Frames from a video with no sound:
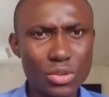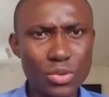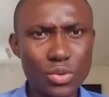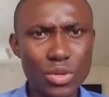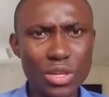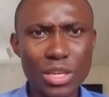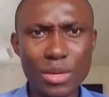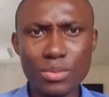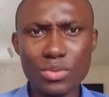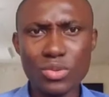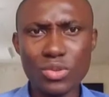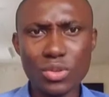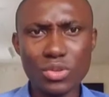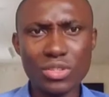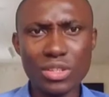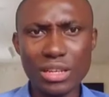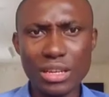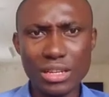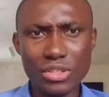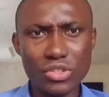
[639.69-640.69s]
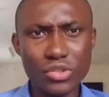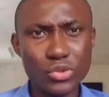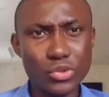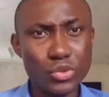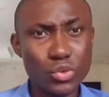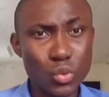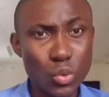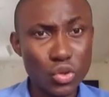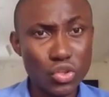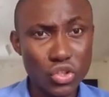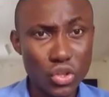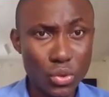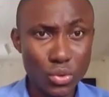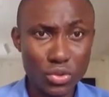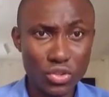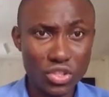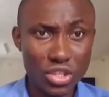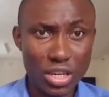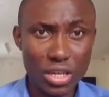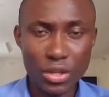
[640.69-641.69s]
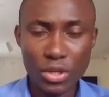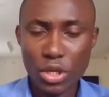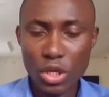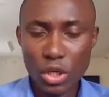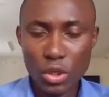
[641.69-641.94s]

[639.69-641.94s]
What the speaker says: You keep such an attitude towards your own child.